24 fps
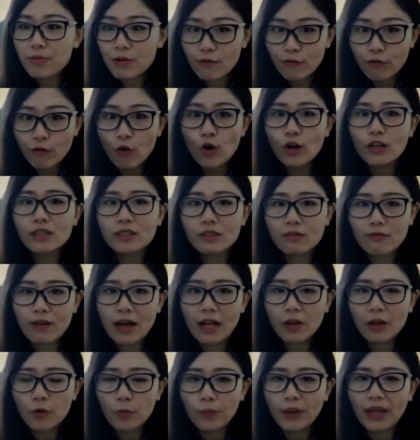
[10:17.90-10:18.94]
before
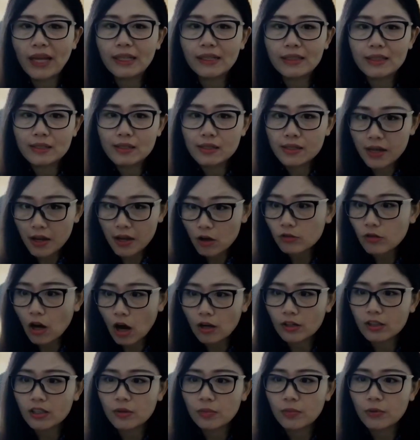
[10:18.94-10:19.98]
developing the scaled
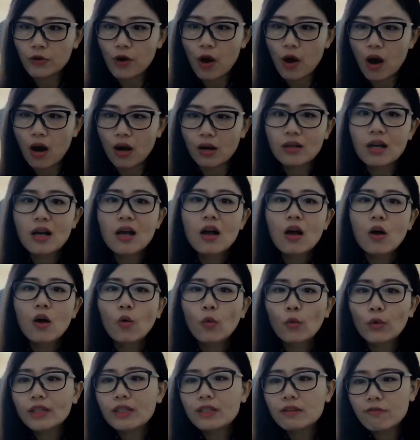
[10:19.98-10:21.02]
RWR,
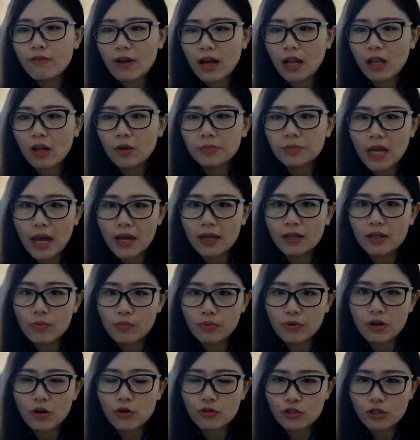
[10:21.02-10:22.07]
we developed an
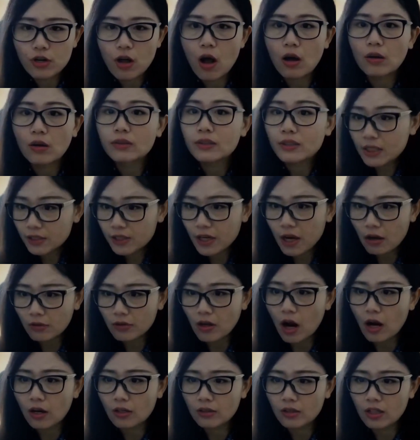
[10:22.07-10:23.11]
approach called
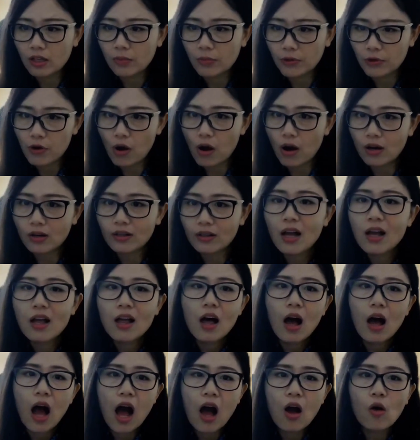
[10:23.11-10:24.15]
detailed
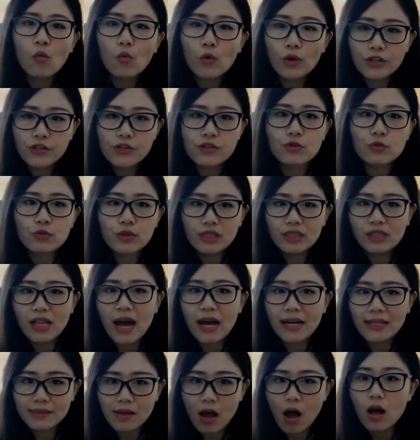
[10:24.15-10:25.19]
RWR, which
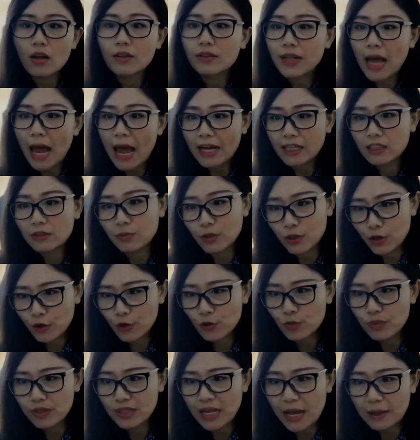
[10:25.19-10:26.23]
relies on expert
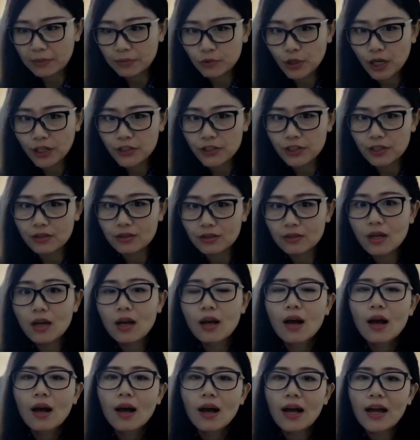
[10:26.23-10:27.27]
human abstraction.
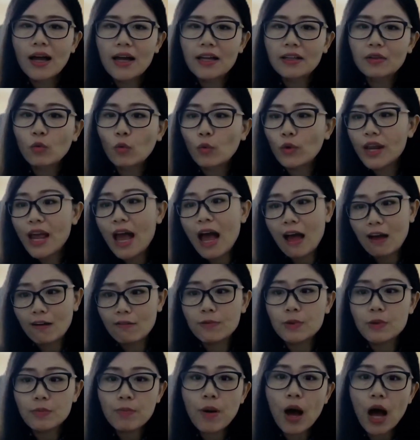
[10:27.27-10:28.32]
And we have
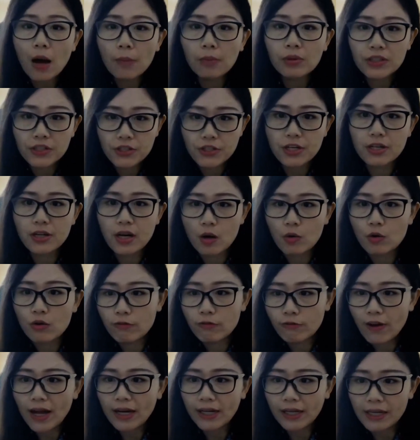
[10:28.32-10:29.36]
been publishing our
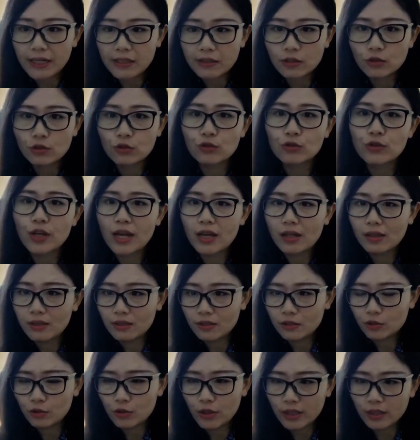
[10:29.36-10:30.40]
findings to
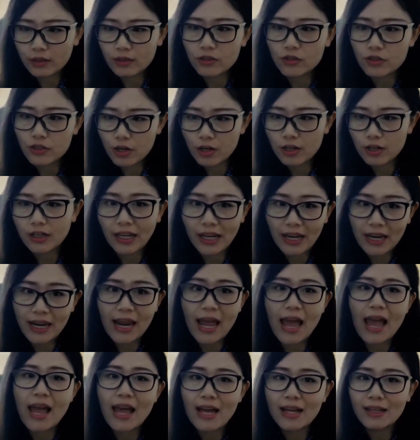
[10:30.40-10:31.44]
illustrate the
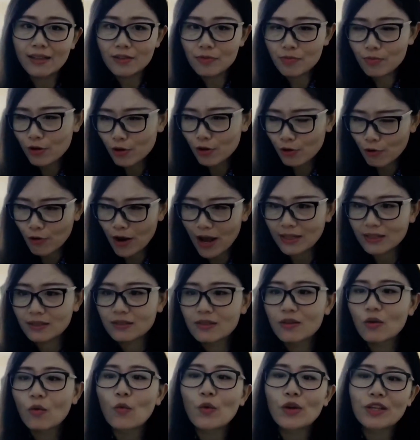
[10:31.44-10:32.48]
journey and the
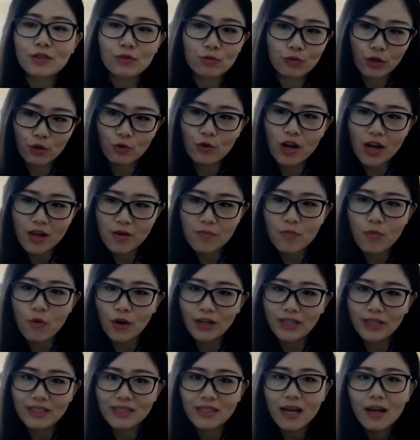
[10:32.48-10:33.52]
progress with real-world
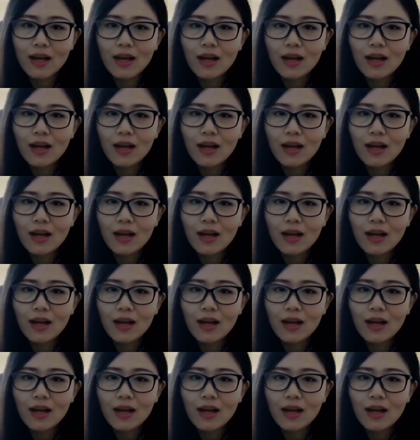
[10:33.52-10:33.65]
endpoints.